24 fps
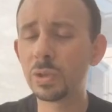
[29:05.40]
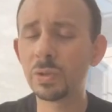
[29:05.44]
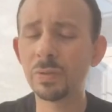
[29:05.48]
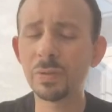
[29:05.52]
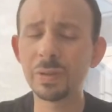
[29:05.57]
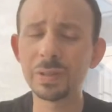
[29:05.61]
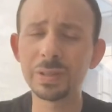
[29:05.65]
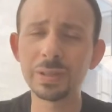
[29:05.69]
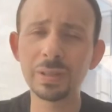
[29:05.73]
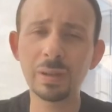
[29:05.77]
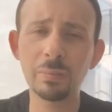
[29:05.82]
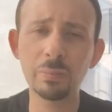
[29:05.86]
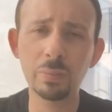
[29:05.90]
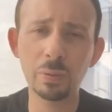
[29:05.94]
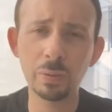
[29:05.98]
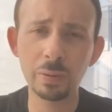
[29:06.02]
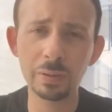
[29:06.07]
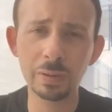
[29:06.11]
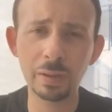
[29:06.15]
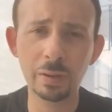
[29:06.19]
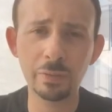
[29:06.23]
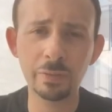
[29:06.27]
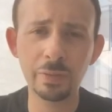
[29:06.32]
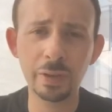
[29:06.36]
sure at some
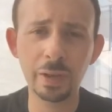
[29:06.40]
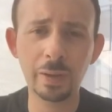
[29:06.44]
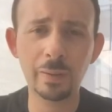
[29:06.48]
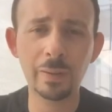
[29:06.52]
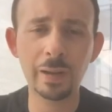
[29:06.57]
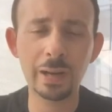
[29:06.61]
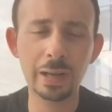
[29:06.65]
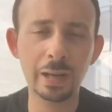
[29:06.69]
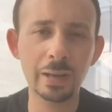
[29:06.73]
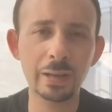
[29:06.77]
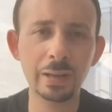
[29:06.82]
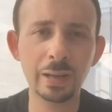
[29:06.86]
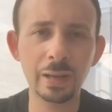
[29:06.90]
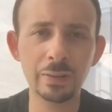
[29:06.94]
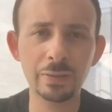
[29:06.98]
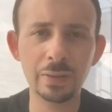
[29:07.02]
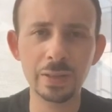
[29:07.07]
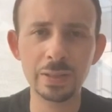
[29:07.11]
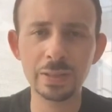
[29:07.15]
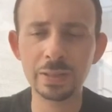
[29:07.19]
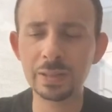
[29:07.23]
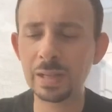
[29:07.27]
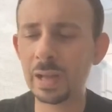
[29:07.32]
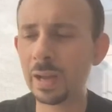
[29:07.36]
point they'll figure out how to get
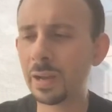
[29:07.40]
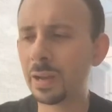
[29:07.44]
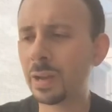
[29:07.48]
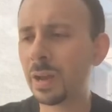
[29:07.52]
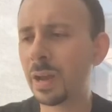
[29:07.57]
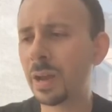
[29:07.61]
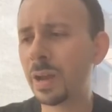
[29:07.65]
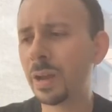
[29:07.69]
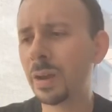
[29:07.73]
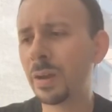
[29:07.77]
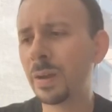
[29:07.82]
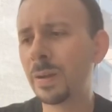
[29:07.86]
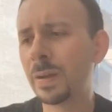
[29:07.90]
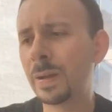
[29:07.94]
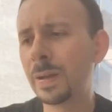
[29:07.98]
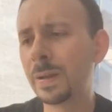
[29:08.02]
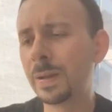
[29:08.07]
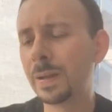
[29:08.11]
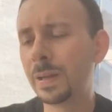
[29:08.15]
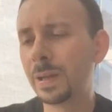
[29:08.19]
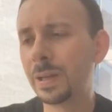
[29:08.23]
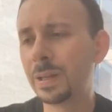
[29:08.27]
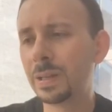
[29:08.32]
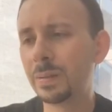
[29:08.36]
this stock higher.
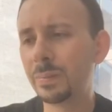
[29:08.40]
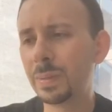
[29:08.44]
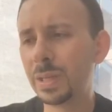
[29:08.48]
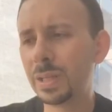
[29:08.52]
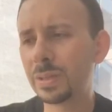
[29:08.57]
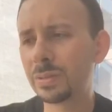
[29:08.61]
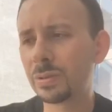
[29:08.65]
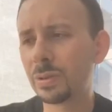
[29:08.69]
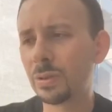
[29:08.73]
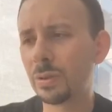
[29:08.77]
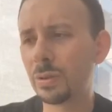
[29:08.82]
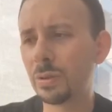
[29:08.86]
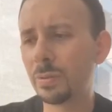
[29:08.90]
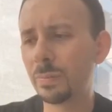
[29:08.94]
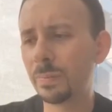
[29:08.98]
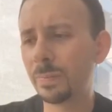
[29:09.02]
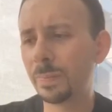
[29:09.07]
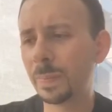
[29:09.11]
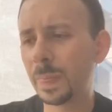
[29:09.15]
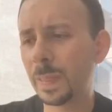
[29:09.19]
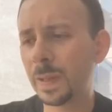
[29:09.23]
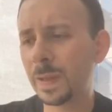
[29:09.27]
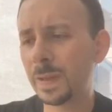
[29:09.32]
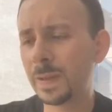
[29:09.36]
In the meantime,
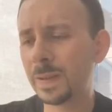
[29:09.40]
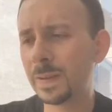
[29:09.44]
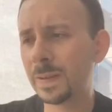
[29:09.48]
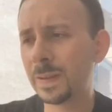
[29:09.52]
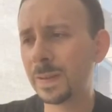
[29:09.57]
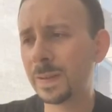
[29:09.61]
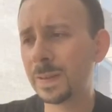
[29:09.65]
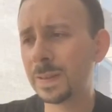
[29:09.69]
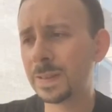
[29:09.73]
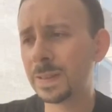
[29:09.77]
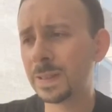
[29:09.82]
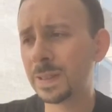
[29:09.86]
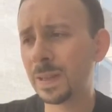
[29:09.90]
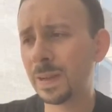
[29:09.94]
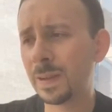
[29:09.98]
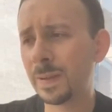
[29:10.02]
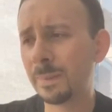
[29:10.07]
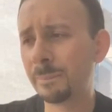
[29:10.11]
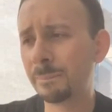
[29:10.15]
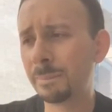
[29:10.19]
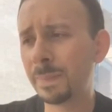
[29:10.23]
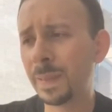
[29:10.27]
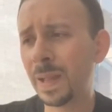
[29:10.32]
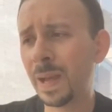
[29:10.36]
it is
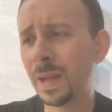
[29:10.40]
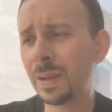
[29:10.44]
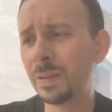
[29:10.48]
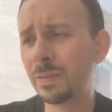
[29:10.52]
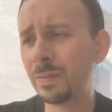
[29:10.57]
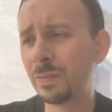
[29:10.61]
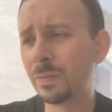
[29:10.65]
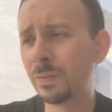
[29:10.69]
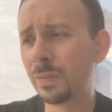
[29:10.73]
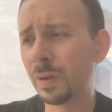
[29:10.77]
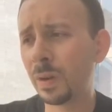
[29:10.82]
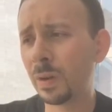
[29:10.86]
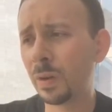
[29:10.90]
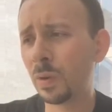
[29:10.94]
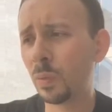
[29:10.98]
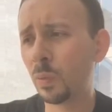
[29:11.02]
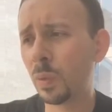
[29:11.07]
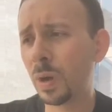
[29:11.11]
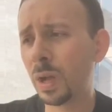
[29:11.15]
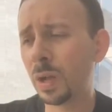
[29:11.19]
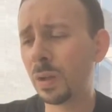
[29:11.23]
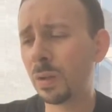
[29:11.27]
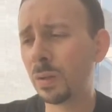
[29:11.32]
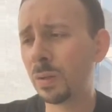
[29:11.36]
not very
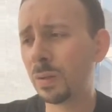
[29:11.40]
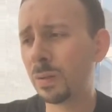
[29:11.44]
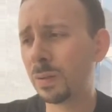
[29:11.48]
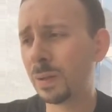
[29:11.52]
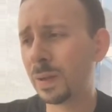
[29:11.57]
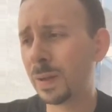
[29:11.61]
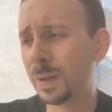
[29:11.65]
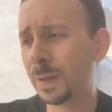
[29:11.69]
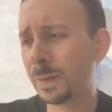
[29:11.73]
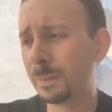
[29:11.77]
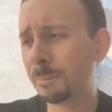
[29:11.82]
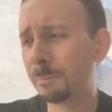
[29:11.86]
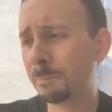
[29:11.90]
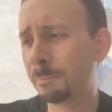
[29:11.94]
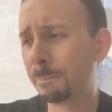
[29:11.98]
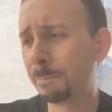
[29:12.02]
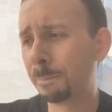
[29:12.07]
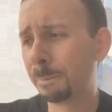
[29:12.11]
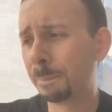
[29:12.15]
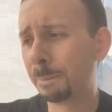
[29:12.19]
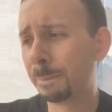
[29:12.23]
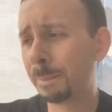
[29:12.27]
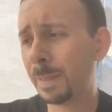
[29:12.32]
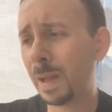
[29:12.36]
well
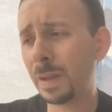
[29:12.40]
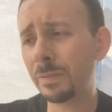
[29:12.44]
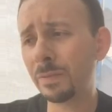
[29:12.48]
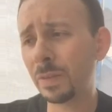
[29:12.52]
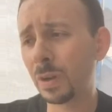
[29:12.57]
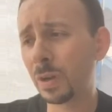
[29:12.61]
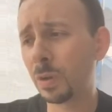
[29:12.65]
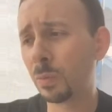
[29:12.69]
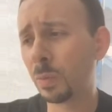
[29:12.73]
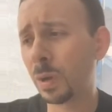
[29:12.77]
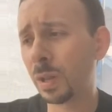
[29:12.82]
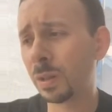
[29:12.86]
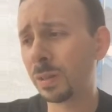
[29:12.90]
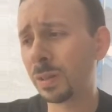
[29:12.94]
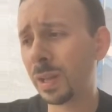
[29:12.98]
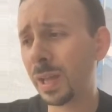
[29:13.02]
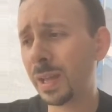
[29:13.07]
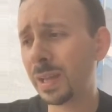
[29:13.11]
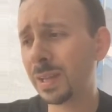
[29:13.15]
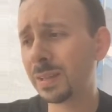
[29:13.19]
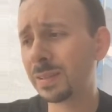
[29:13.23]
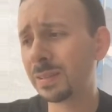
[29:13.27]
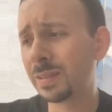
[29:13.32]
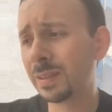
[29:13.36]

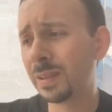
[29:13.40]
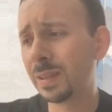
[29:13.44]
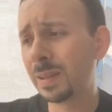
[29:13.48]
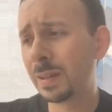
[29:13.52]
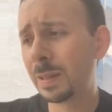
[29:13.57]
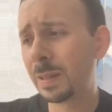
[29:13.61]
liked.